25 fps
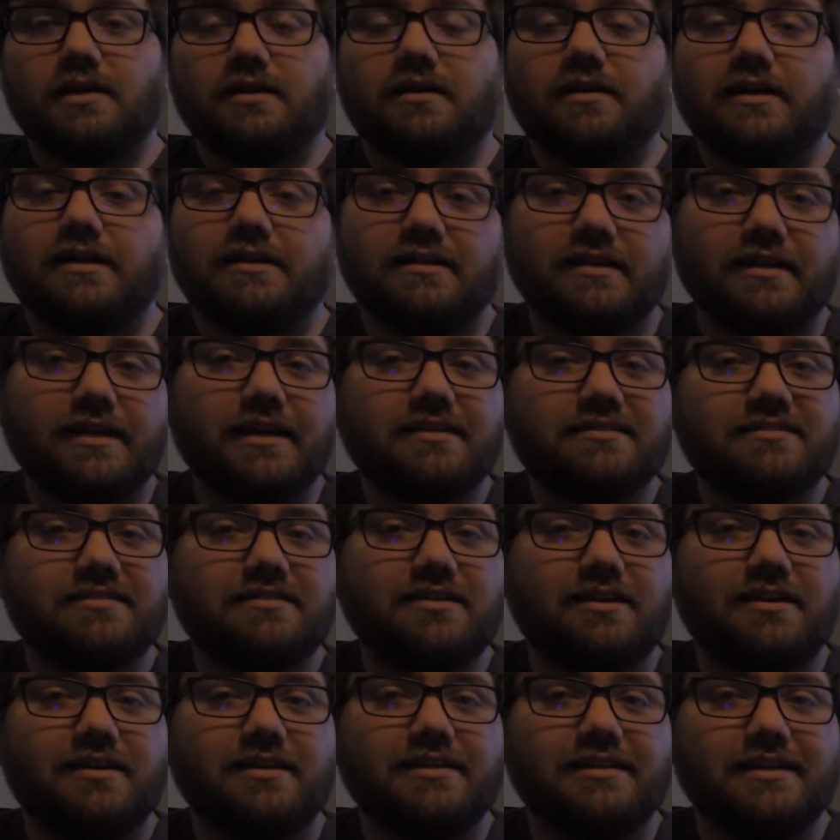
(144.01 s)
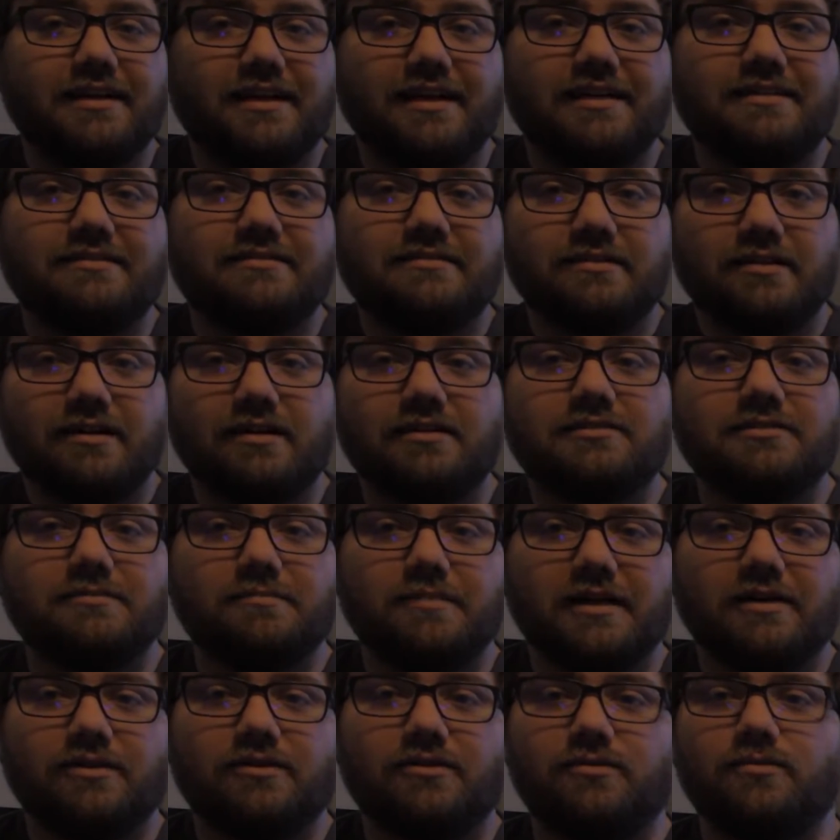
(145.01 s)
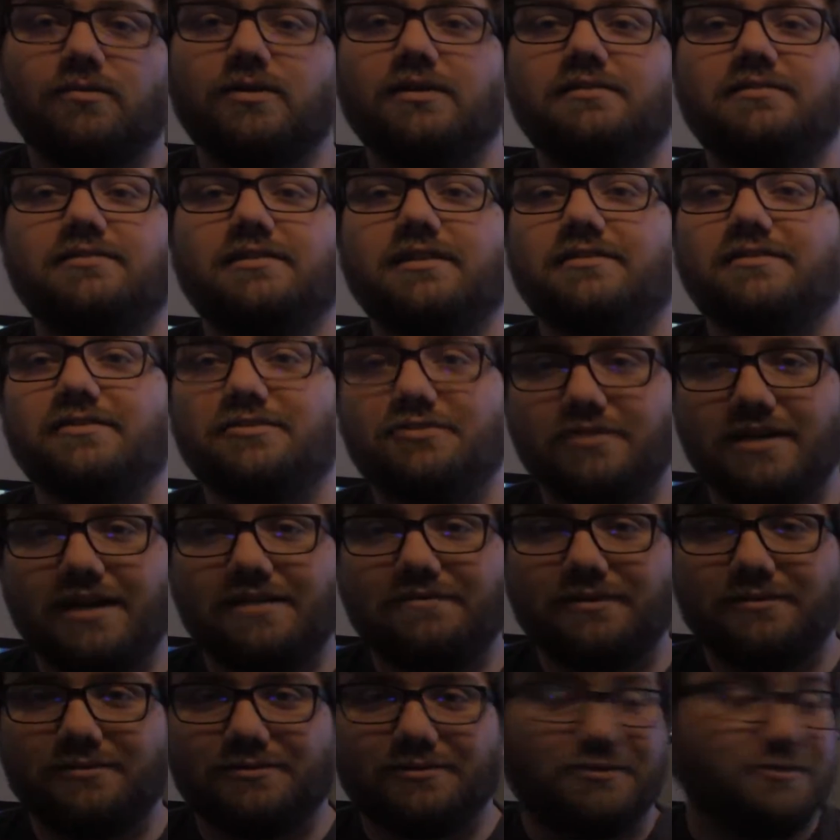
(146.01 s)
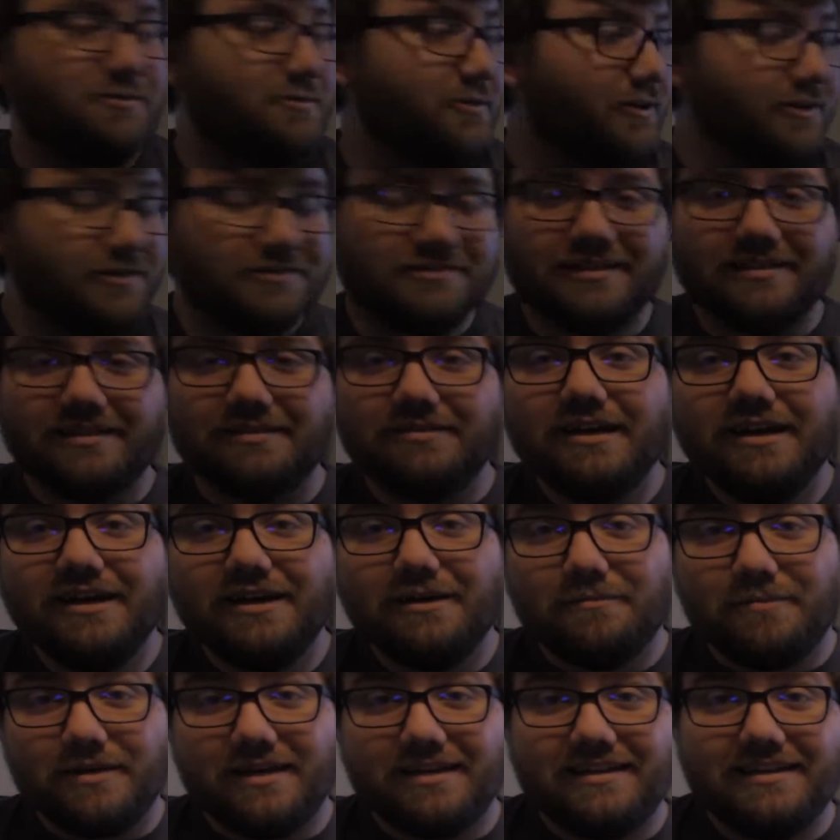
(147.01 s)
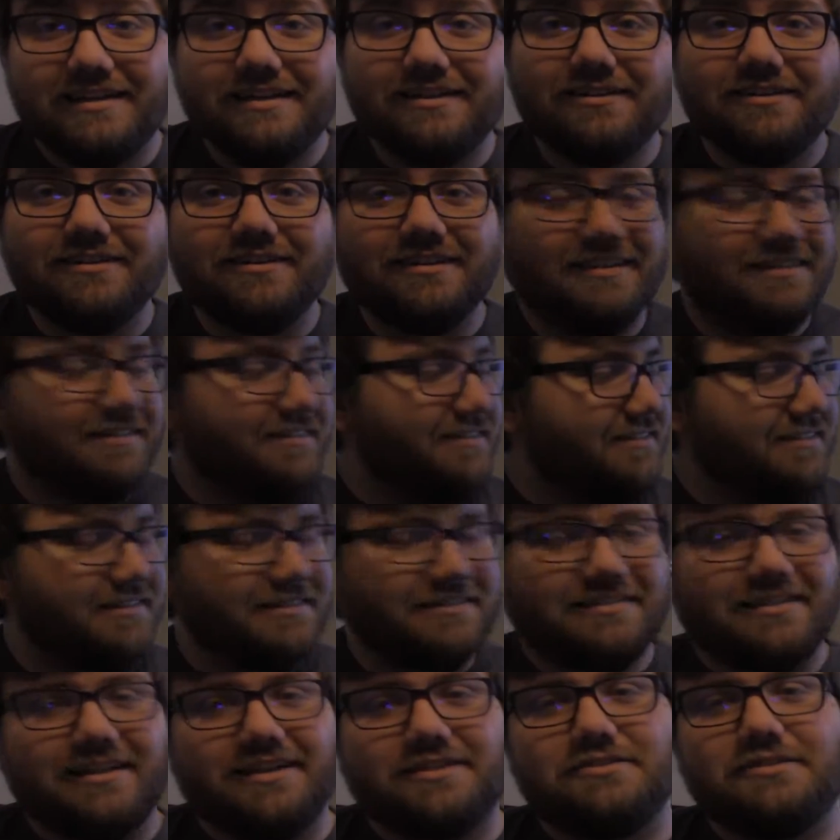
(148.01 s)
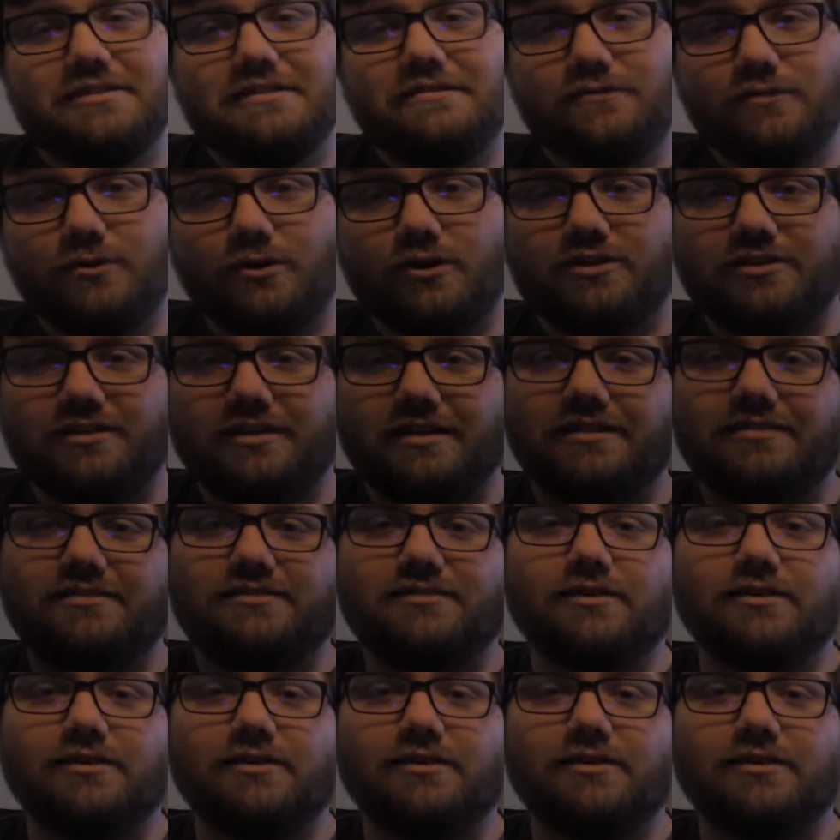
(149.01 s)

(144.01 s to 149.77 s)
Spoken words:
Alright, the next con that I talked about was that the driving controls, and back here it's actually fortunate.